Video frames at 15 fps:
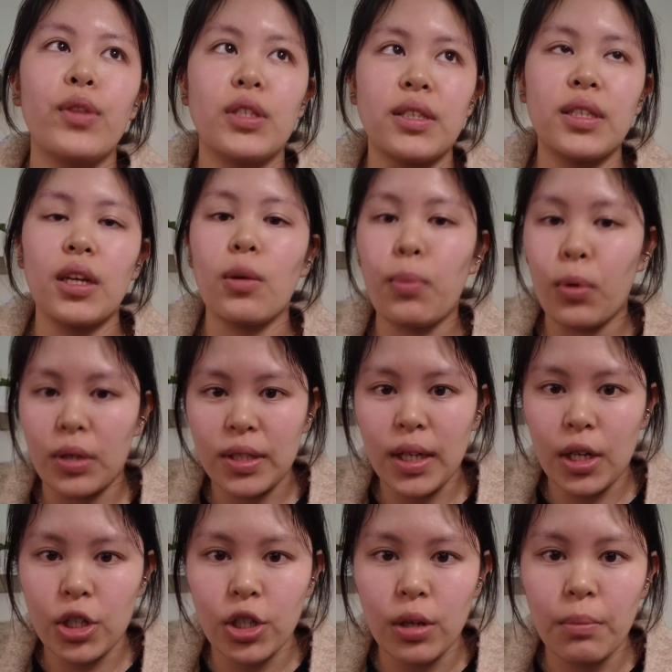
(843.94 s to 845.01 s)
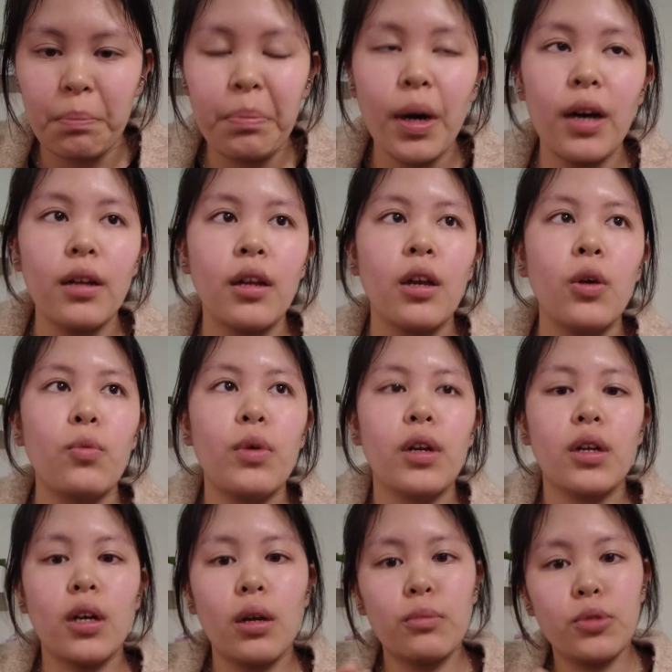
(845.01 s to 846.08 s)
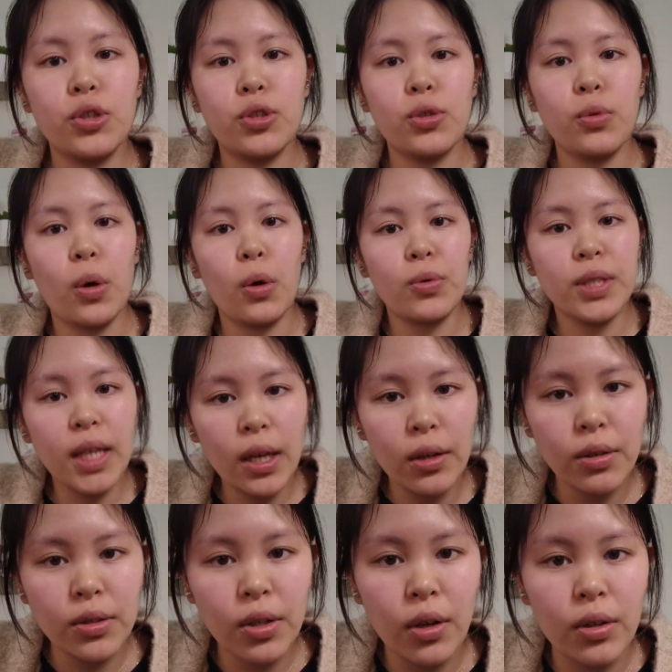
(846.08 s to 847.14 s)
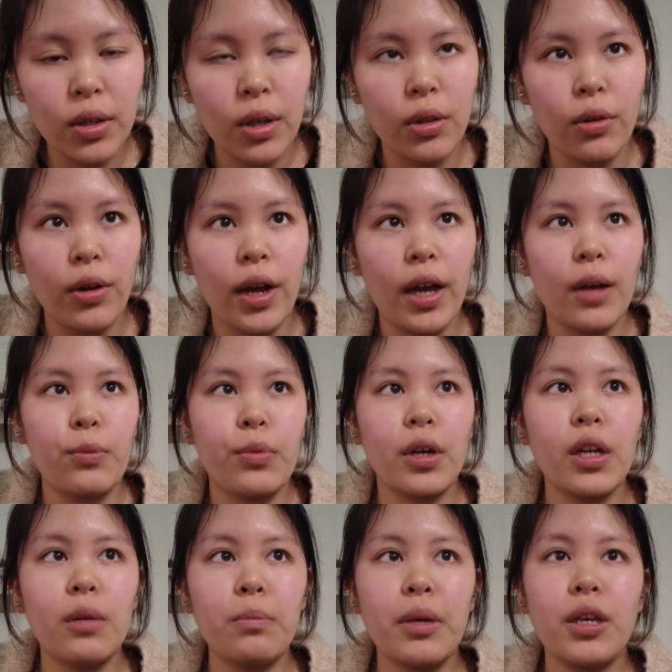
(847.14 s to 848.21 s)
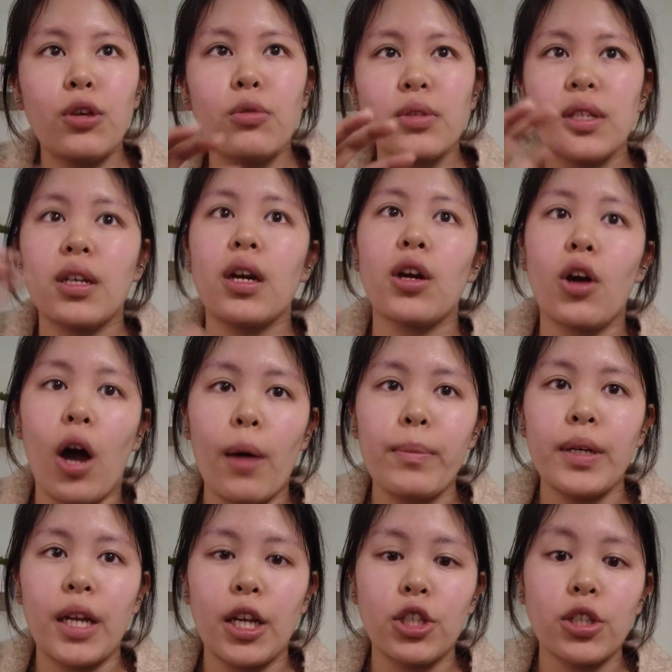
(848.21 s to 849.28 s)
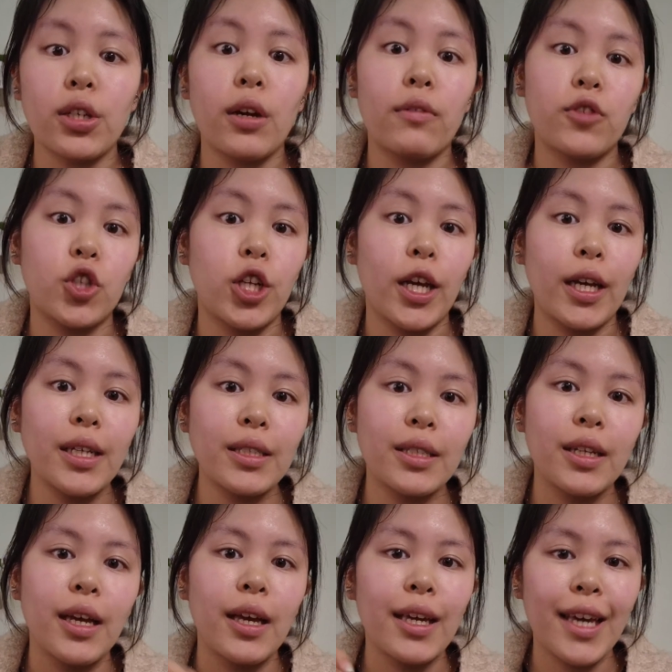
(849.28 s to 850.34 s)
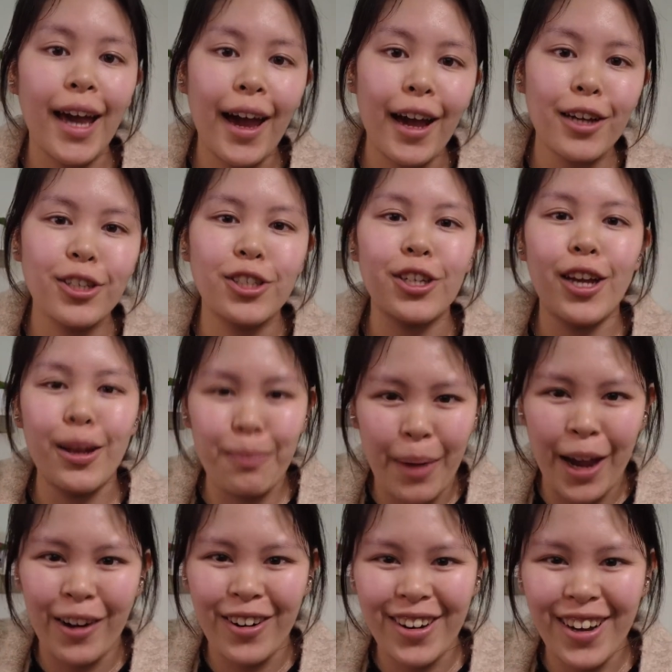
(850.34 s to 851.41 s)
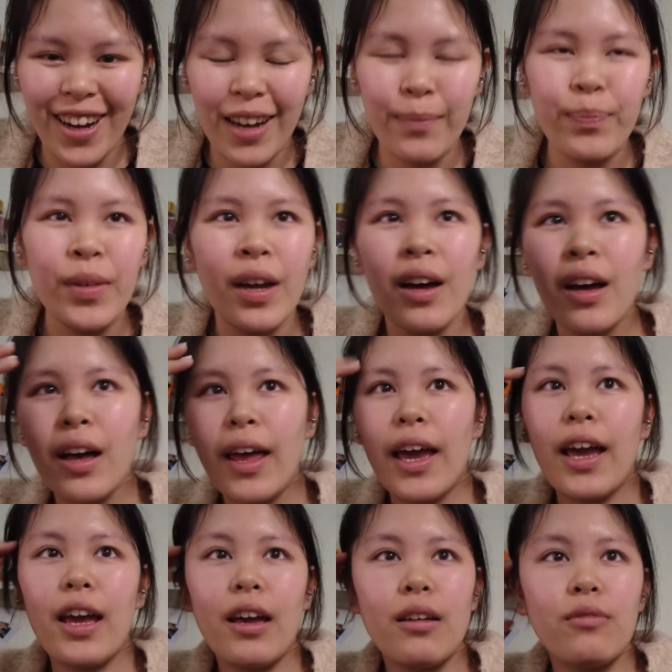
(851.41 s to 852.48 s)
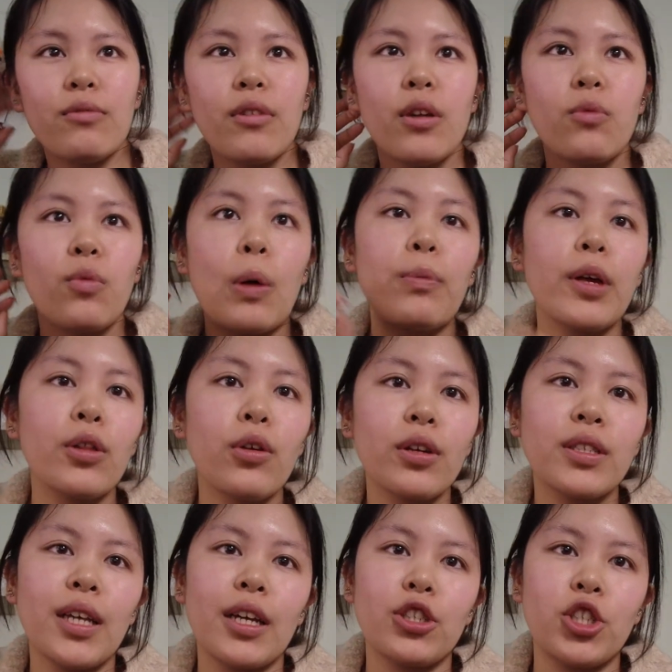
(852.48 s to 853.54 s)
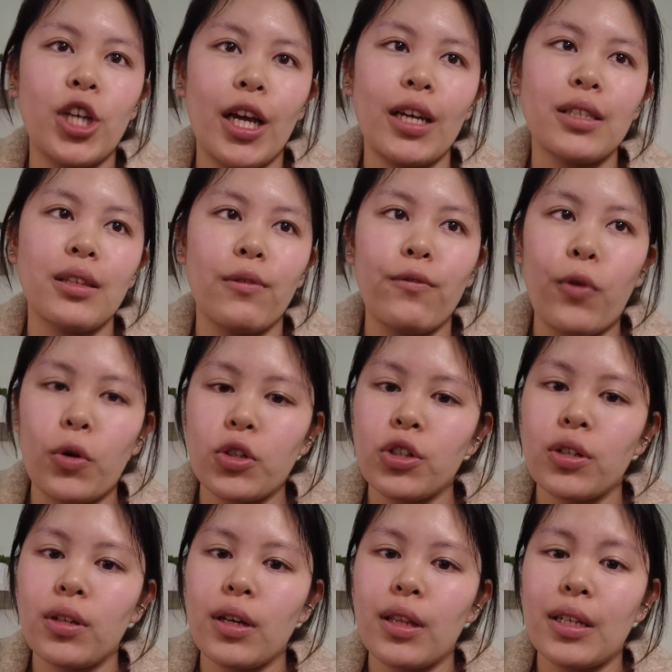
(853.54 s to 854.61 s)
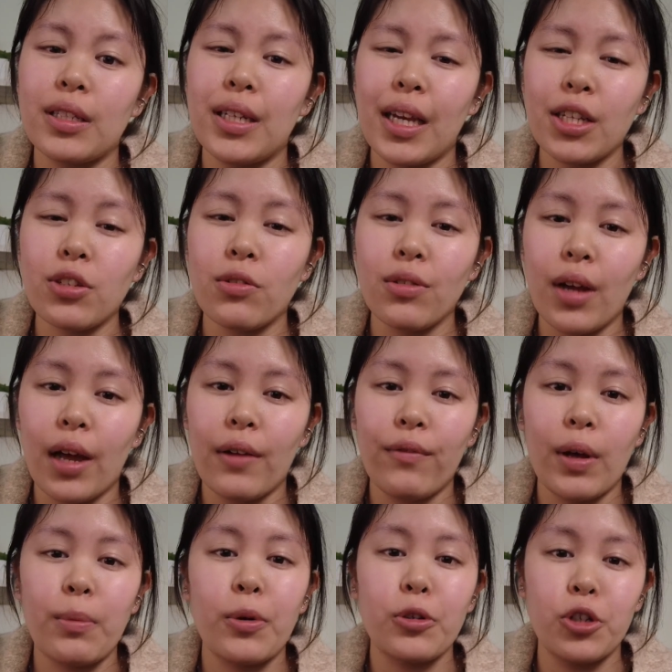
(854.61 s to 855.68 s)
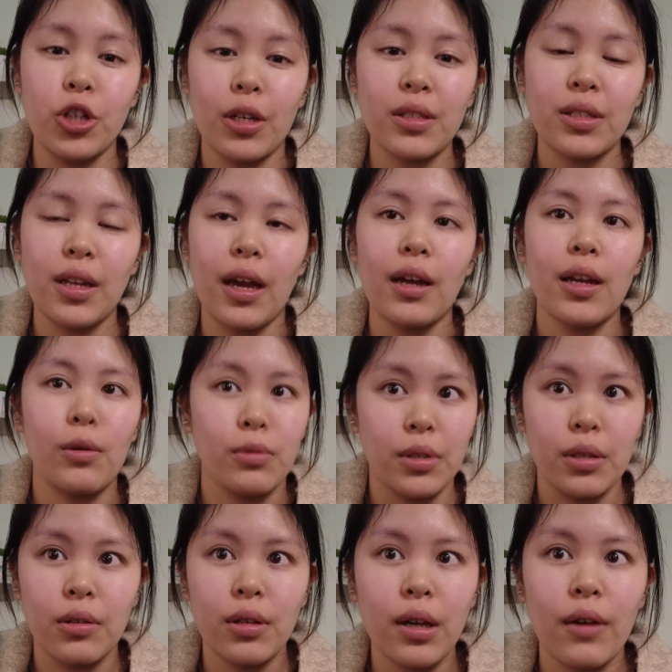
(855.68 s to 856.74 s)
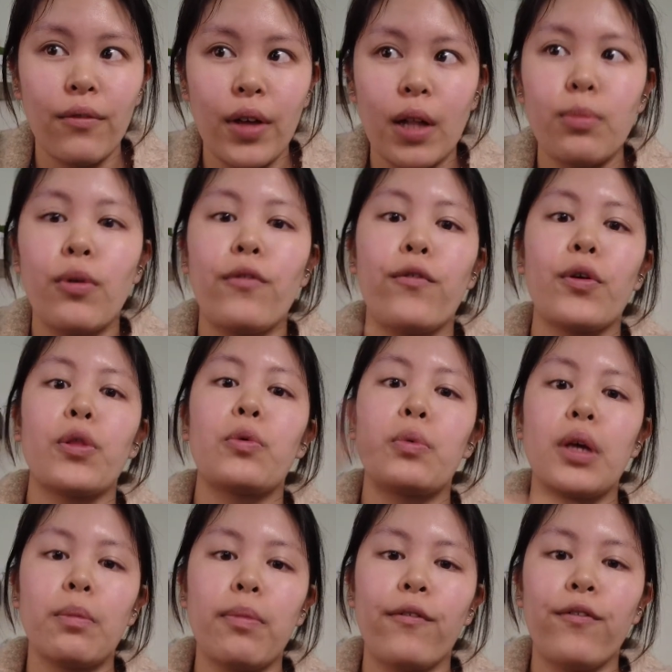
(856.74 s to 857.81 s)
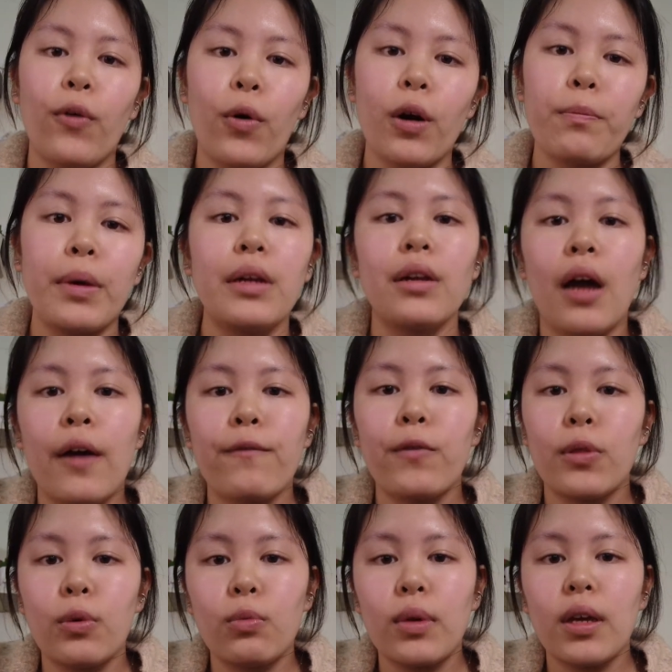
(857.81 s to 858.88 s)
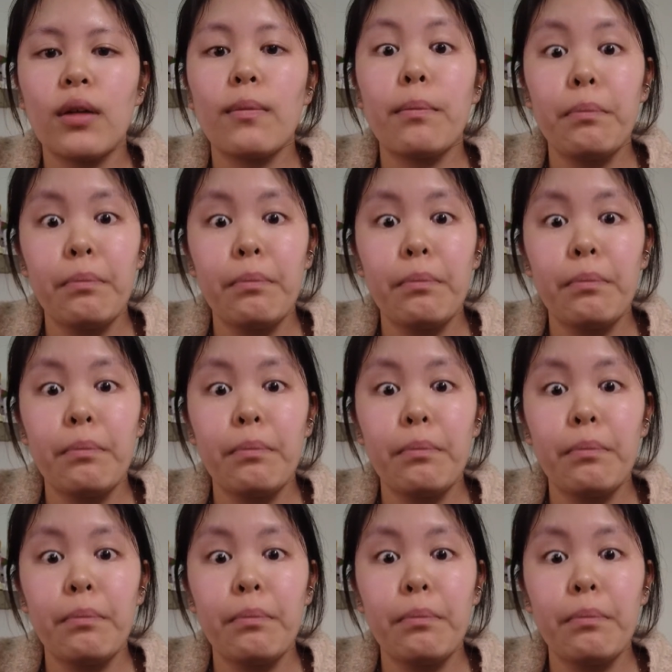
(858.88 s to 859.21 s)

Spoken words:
the Singapore section. But when it comes to hotels, on the other hand, we're going to be using a combination of Chase, Cash, and Marriott. And when we looked at Chase, unfortunately, the dates are not available just yet. It was literally available for the week before, but not for the week